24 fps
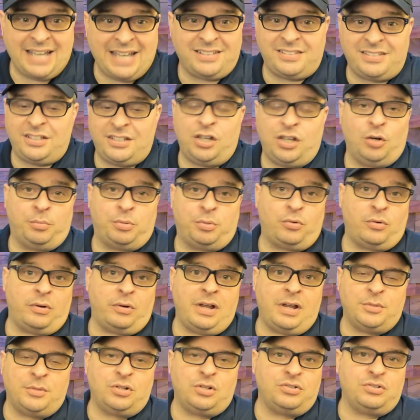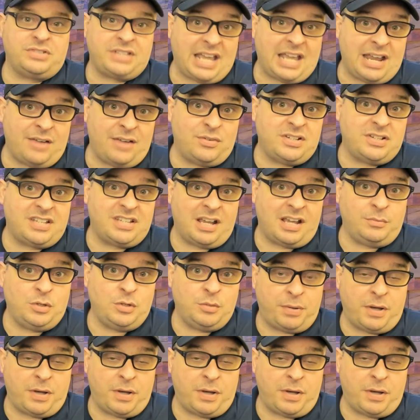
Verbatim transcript: SEO parameters every time you